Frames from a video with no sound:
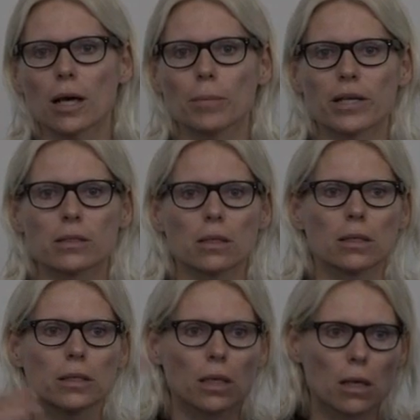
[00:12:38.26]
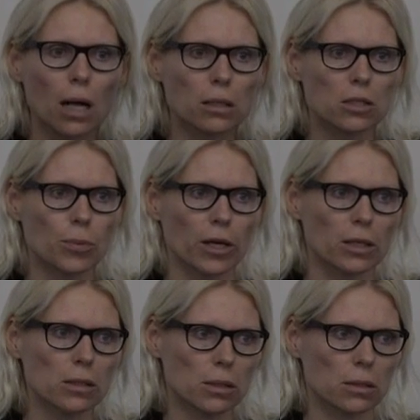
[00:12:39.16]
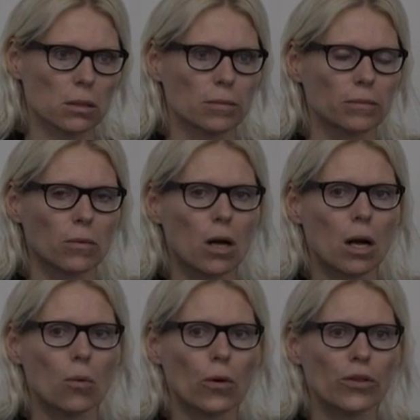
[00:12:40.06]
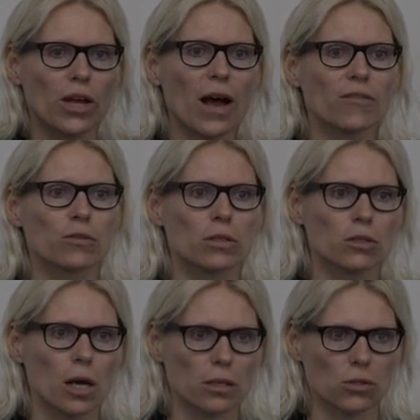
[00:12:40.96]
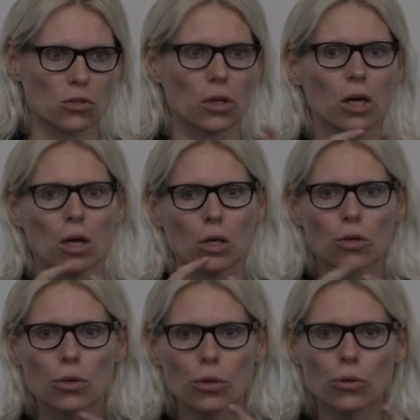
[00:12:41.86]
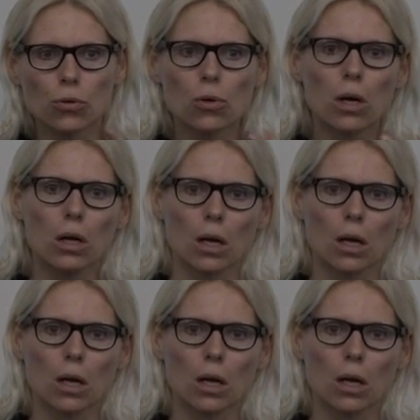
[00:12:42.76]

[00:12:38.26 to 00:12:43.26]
basically a color space where they have to adjust hue,